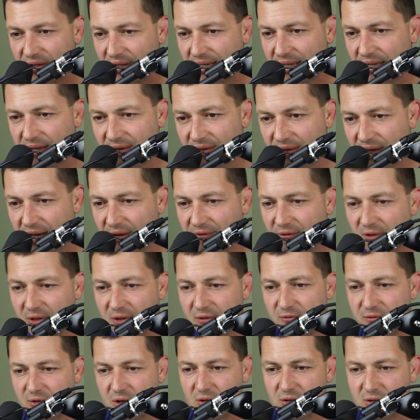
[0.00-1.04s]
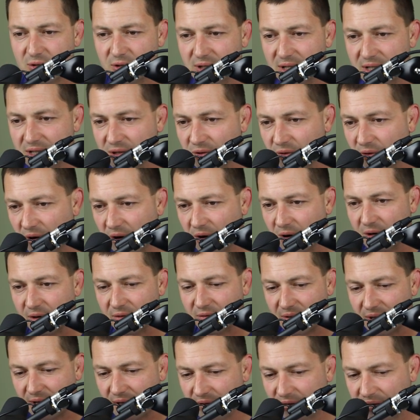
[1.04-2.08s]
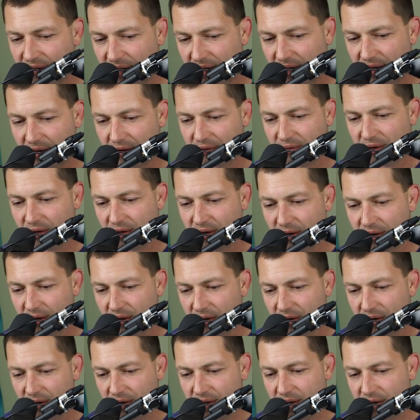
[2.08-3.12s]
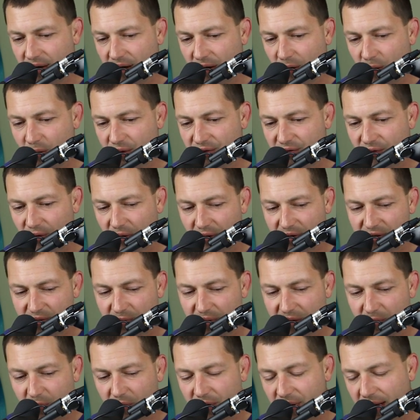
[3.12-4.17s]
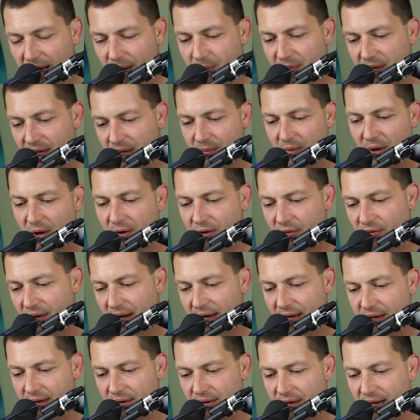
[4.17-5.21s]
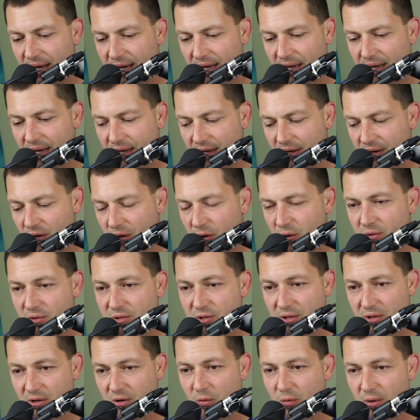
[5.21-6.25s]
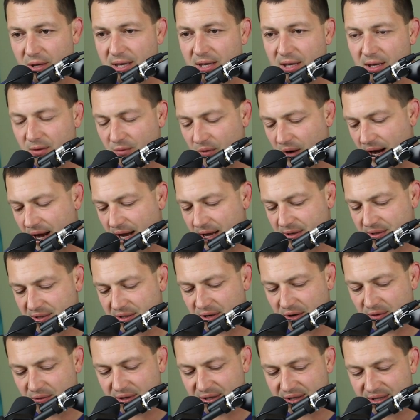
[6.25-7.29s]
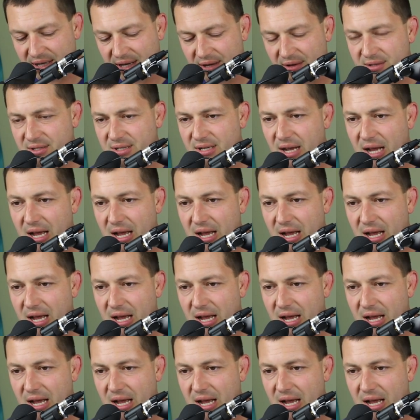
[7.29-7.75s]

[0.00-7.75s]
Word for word: to anything for the future, disregard of anything, you know, as far as people not being motivated. And who's gonna win, right? So the sales